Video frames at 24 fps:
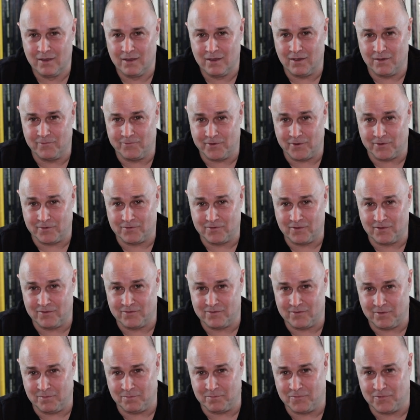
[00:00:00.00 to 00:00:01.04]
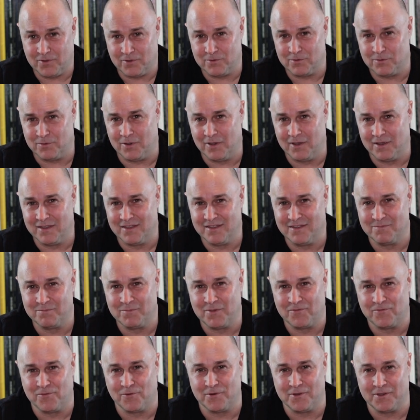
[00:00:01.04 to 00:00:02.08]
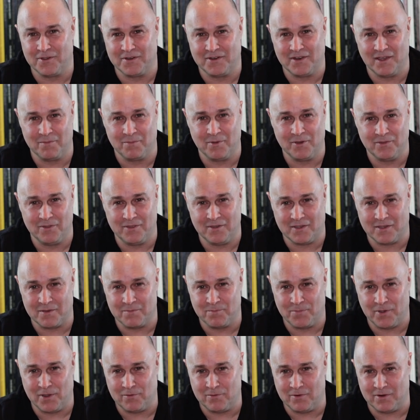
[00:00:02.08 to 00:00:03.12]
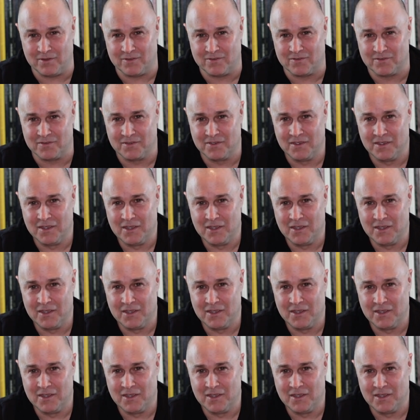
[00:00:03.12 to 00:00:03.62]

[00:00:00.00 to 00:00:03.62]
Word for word: of your system to before you demo the components.